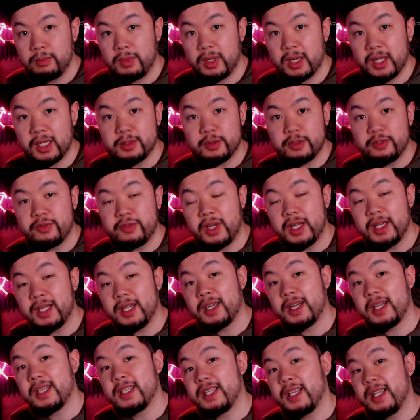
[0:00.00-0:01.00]
But I guess we'll find
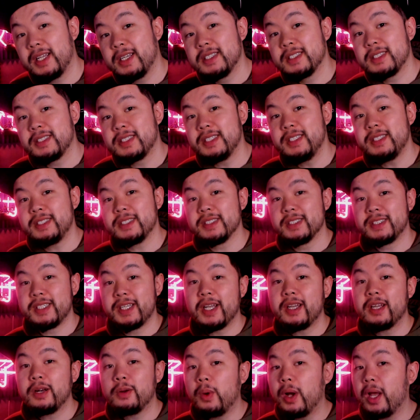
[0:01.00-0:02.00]
out at the end of the season.
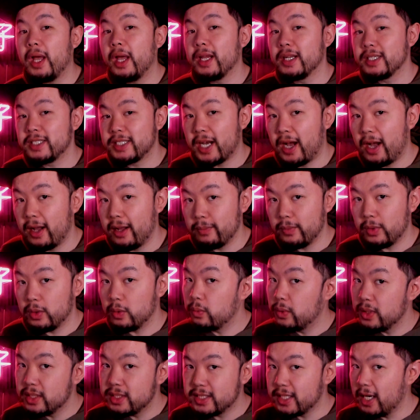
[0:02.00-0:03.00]
Take it away, Time
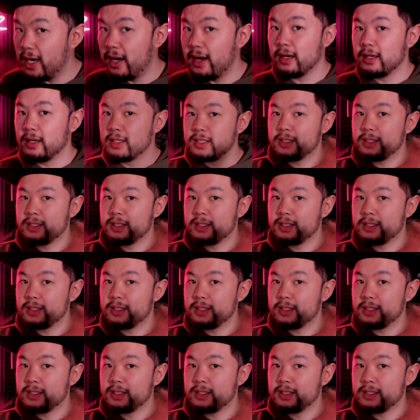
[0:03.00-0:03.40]
Wizard.